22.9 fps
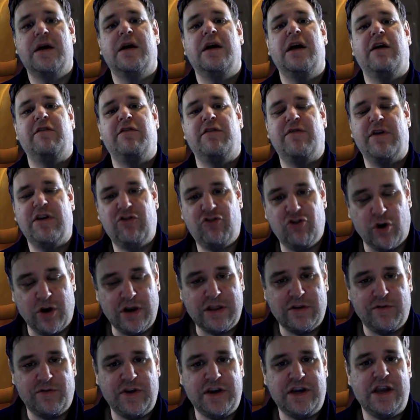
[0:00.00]
If you've enjoyed the
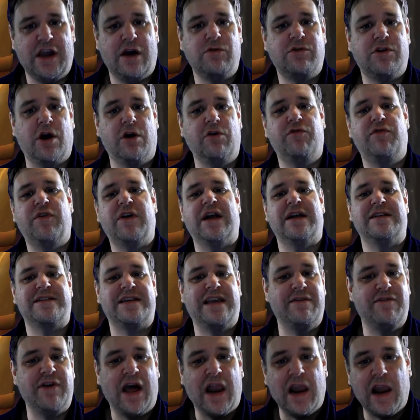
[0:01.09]
video, don't forget to give
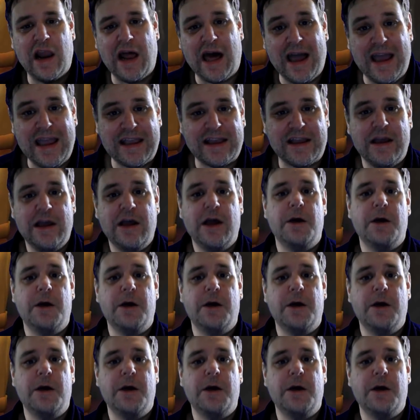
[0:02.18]
it a like.